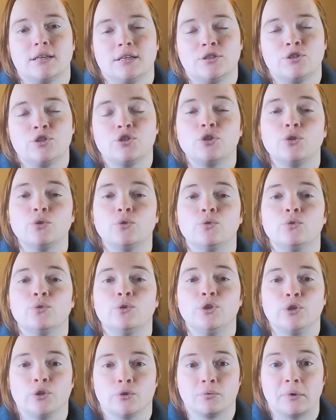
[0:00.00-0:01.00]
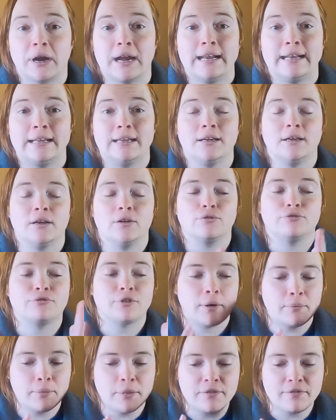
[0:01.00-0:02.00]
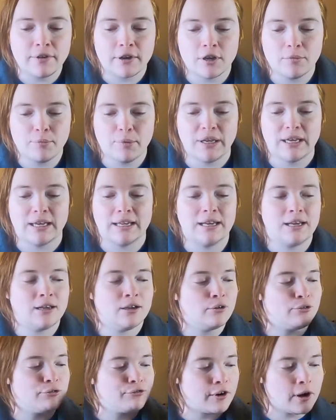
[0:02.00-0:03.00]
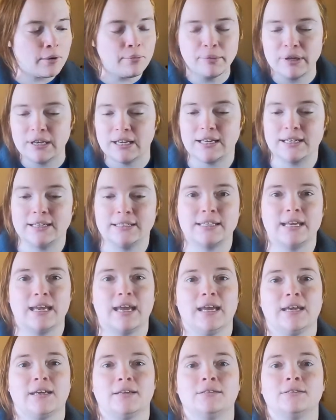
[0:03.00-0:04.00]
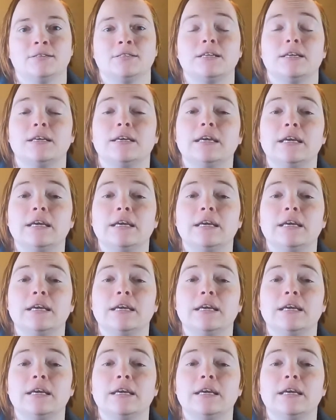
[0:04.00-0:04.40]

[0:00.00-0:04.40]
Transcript: into your writing from the very beginning, from beginning to end,